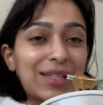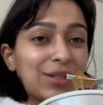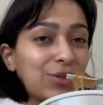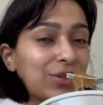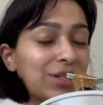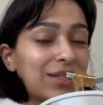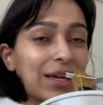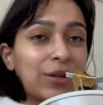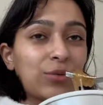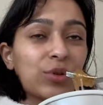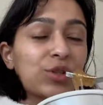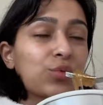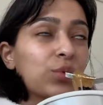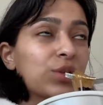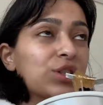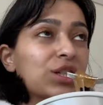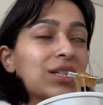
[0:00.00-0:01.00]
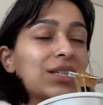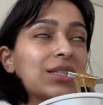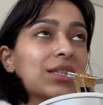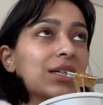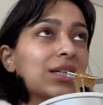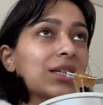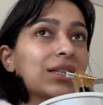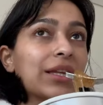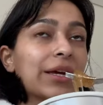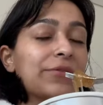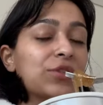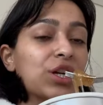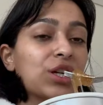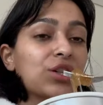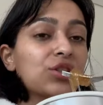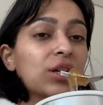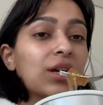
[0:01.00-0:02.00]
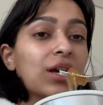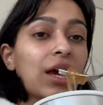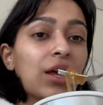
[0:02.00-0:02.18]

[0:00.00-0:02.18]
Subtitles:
tuna sandwich, which is like life-changing.